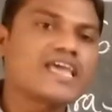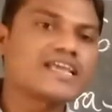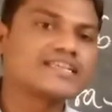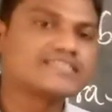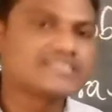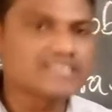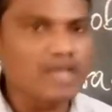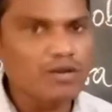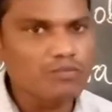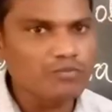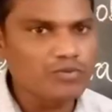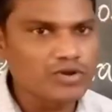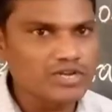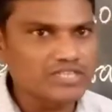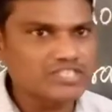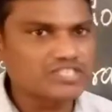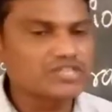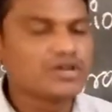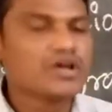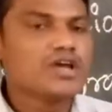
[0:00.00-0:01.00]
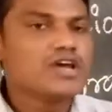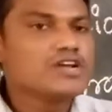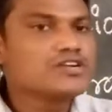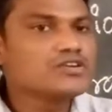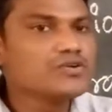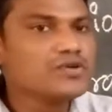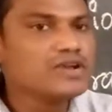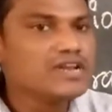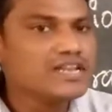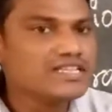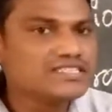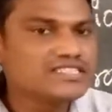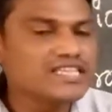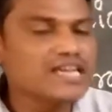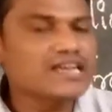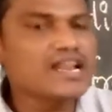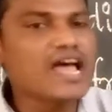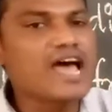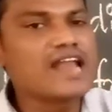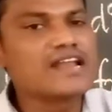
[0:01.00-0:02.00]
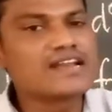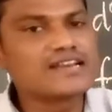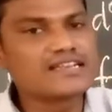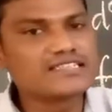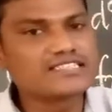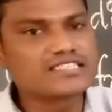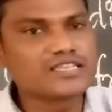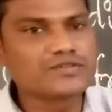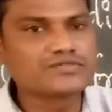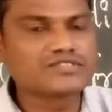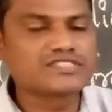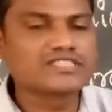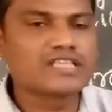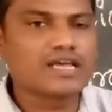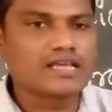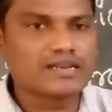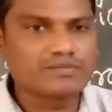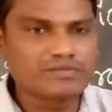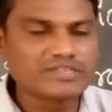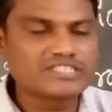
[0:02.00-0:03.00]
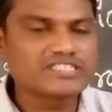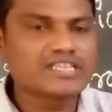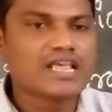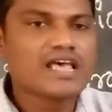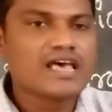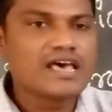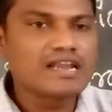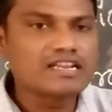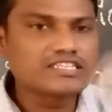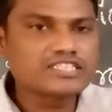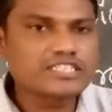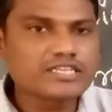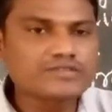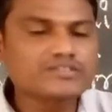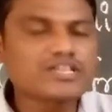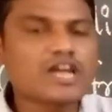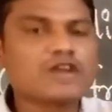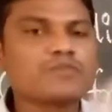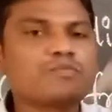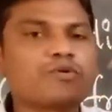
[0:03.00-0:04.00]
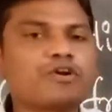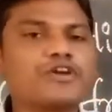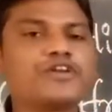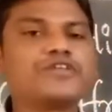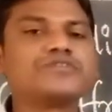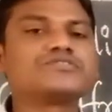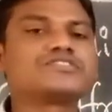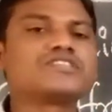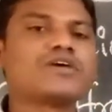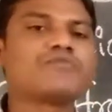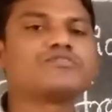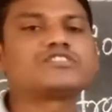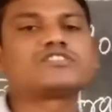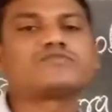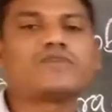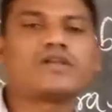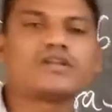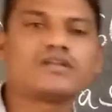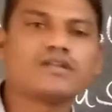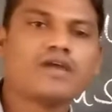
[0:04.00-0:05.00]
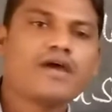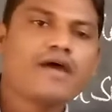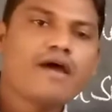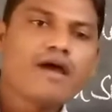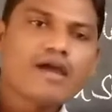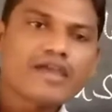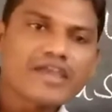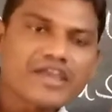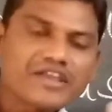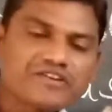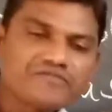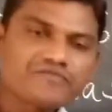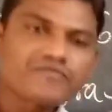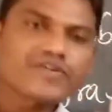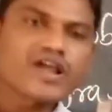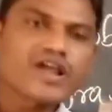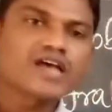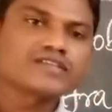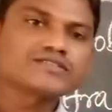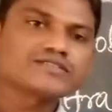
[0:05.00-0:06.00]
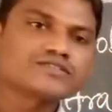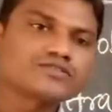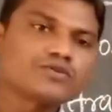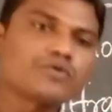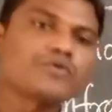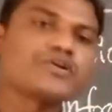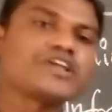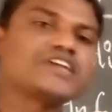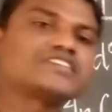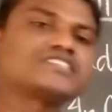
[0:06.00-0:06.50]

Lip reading: examples to listen and receives receives and produce the which one? Infrasonic